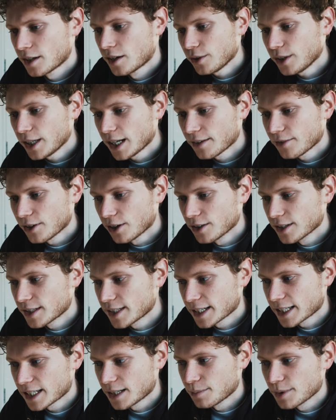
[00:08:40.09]
I only have it on
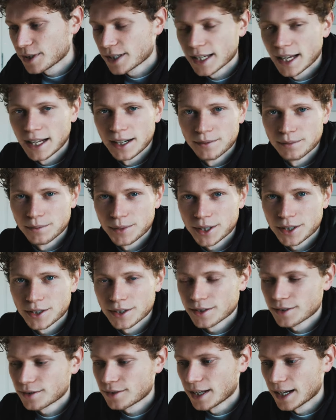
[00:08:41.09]
60%
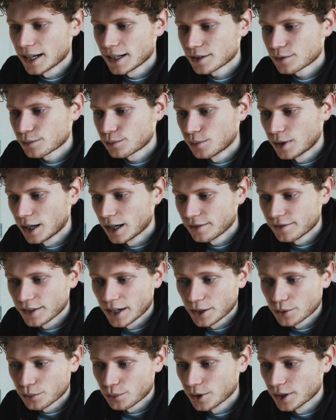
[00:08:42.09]
because that's what I
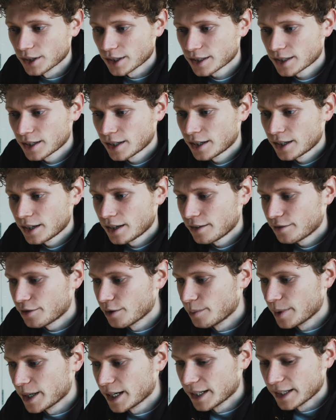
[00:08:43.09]
found worked for
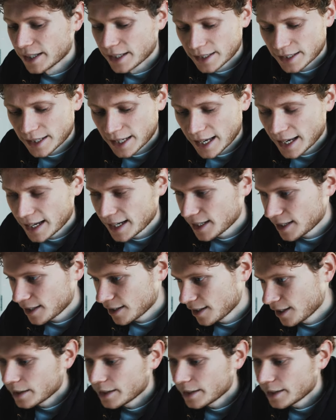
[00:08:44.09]
me in this case.